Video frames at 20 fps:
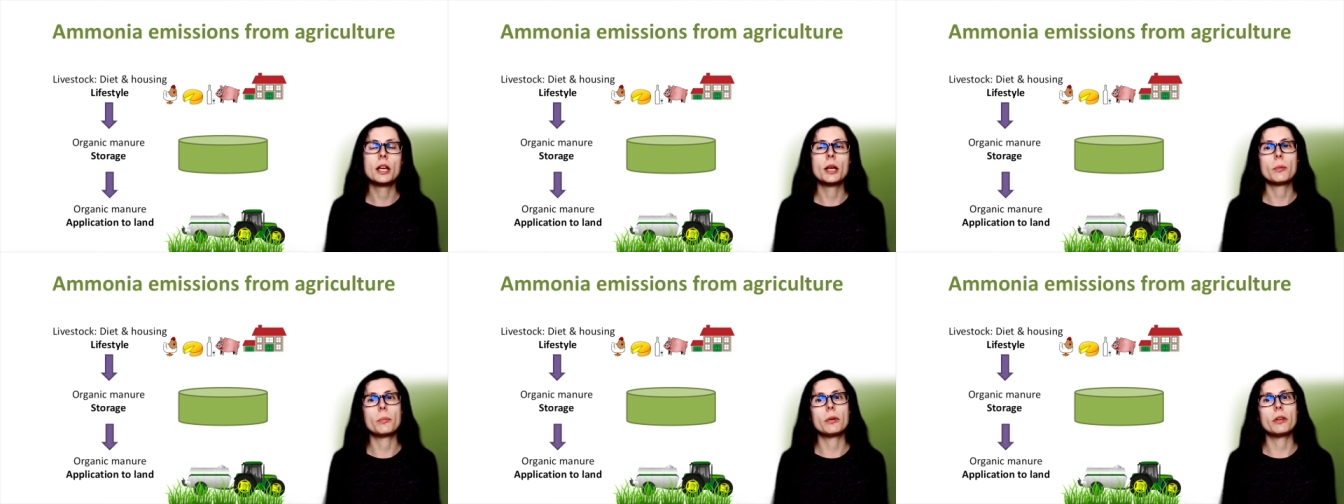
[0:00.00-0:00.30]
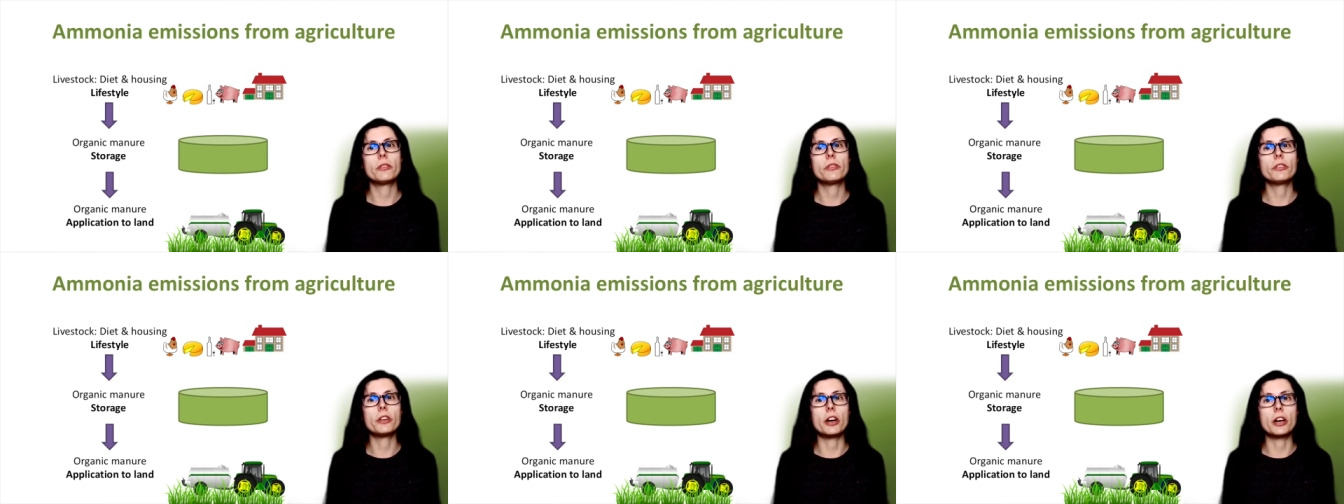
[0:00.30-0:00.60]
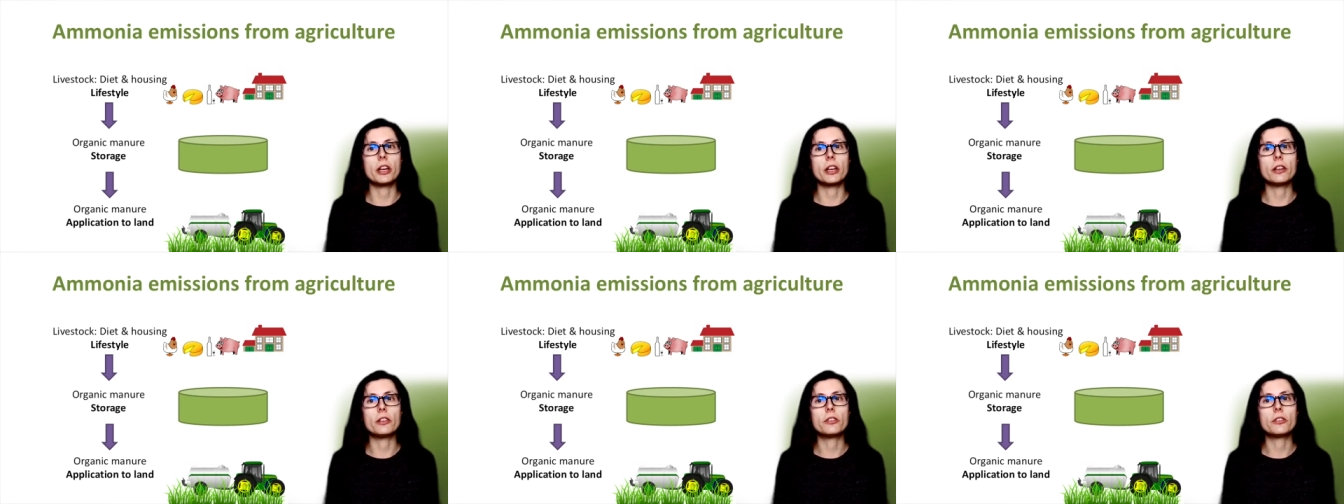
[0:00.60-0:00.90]
plus
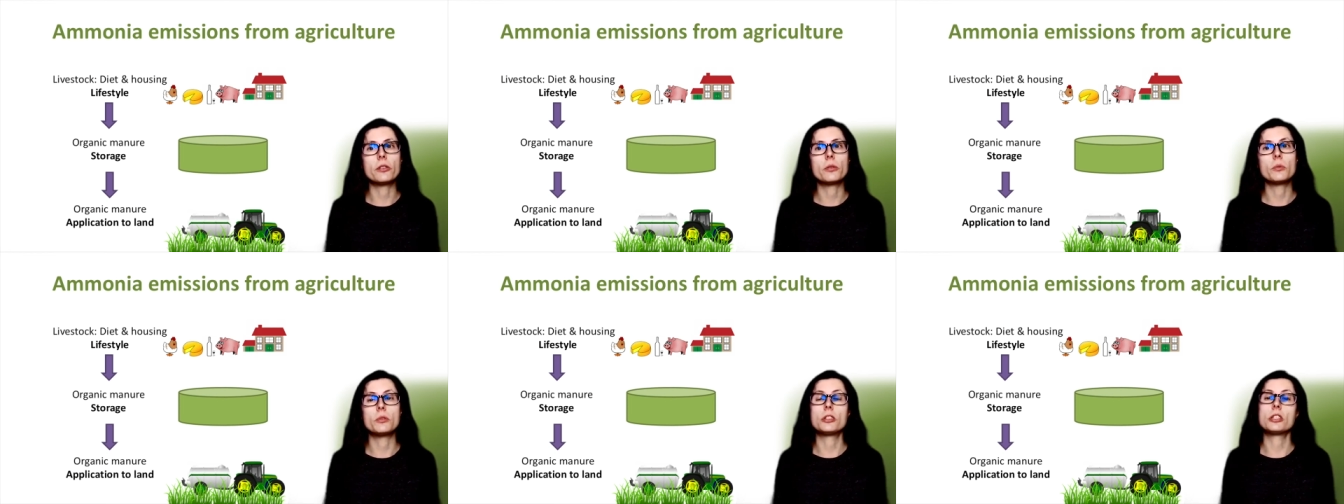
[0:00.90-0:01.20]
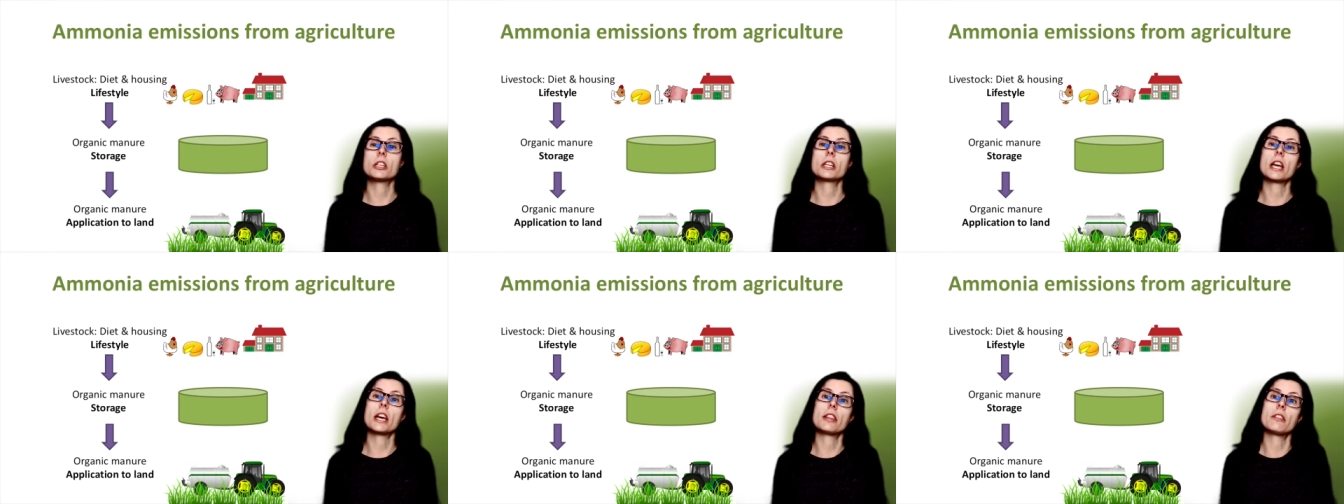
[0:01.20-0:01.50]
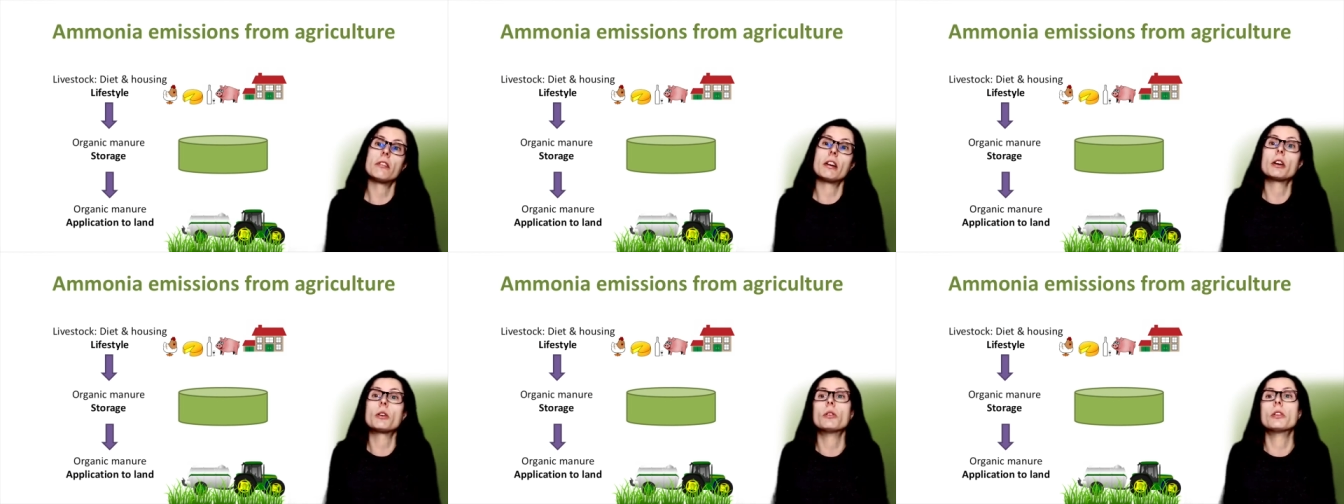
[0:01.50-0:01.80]
diet, which together
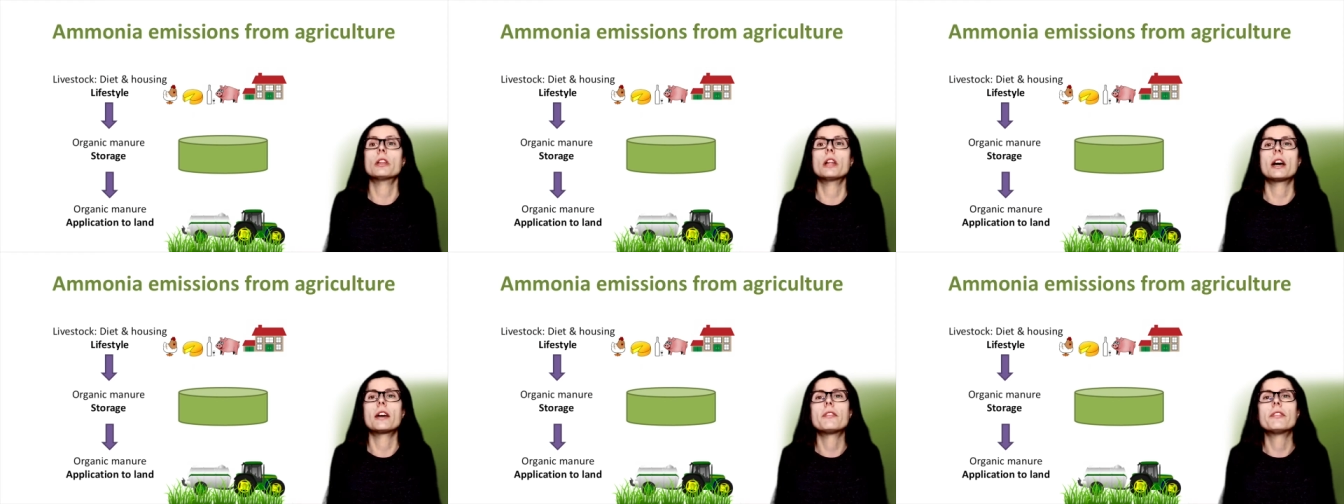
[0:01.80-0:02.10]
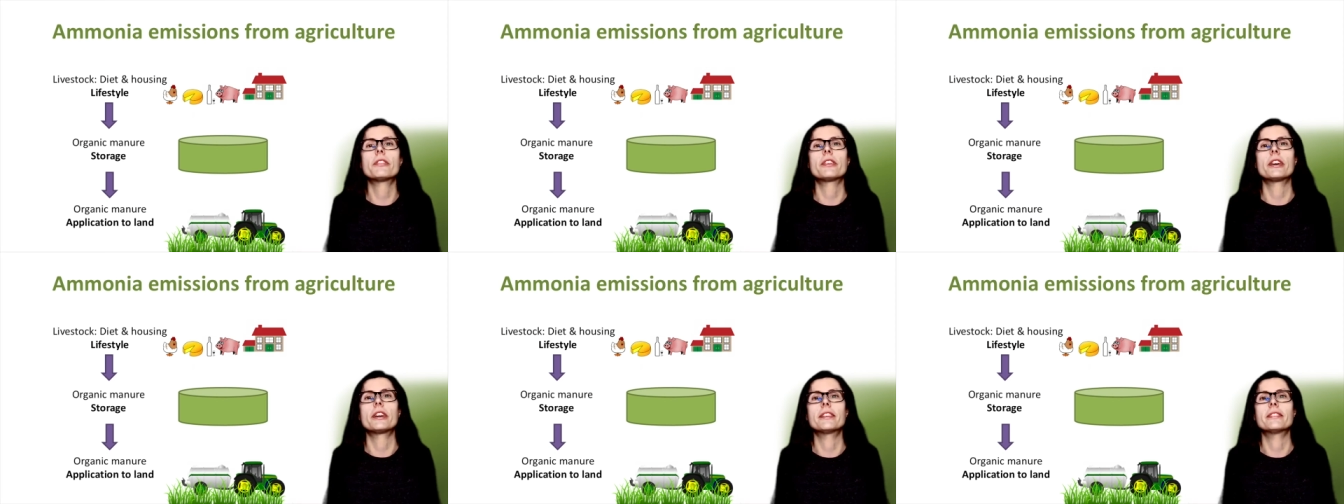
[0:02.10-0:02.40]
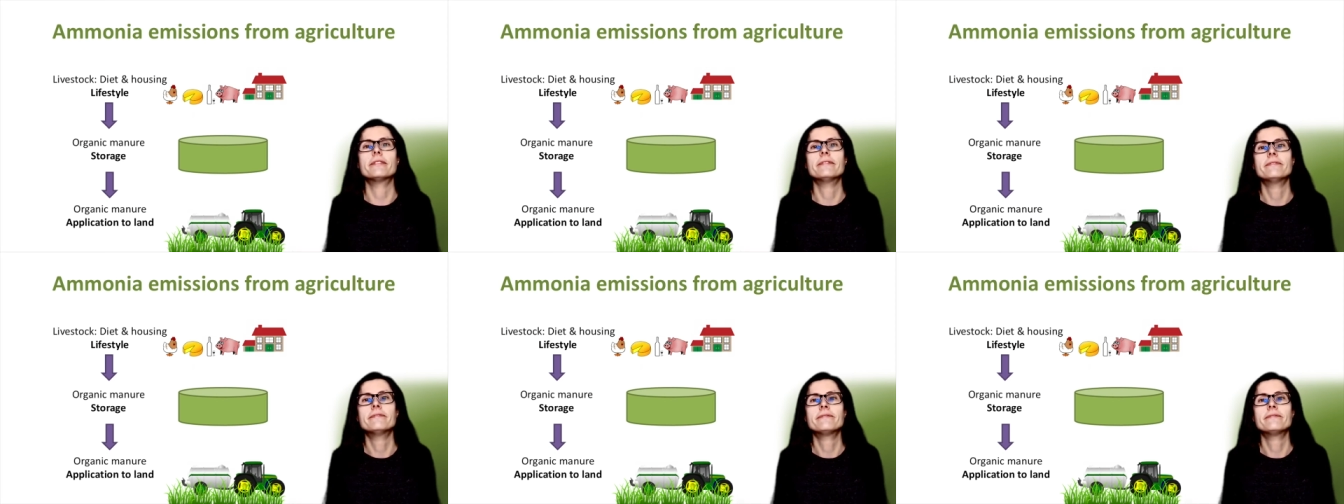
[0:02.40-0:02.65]
I call lifestyle.